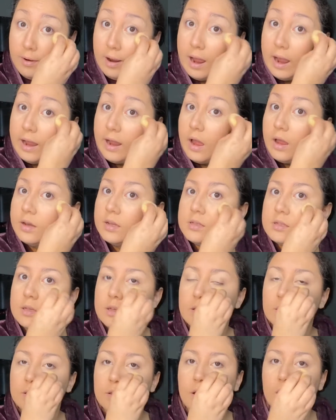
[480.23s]
I honestly
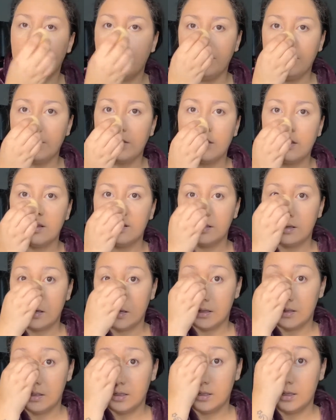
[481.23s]
love this
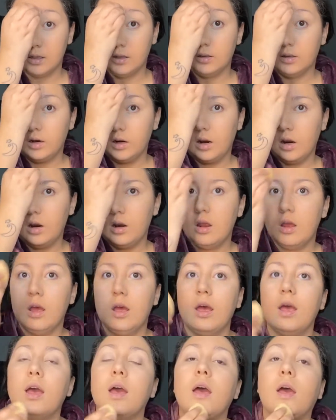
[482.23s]
concealer
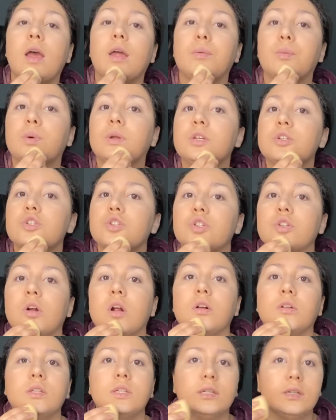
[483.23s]
and would
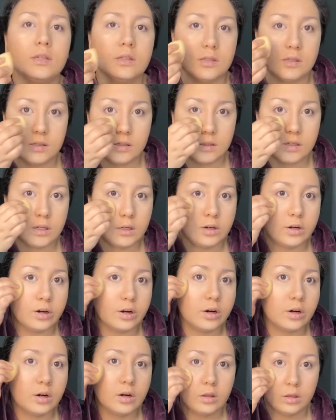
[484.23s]
strongly
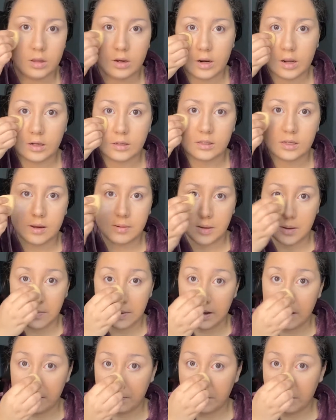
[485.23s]
consider the next time I
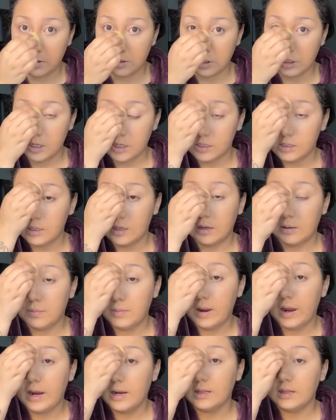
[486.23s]
make a purchase, like
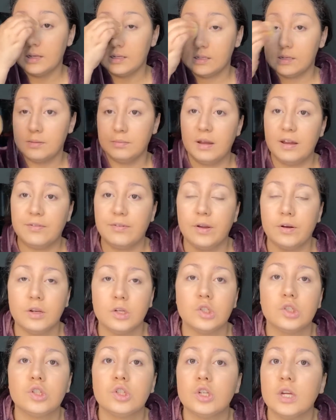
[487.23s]
buying this in my
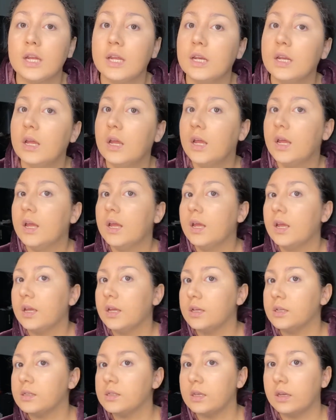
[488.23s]
foundation shade.
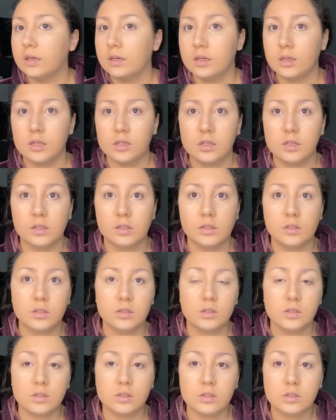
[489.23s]
It's like
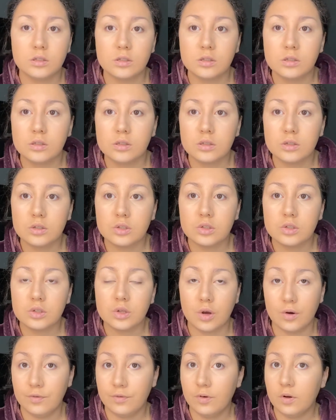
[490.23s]

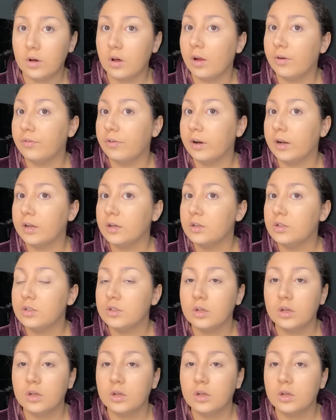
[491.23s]
so full coverage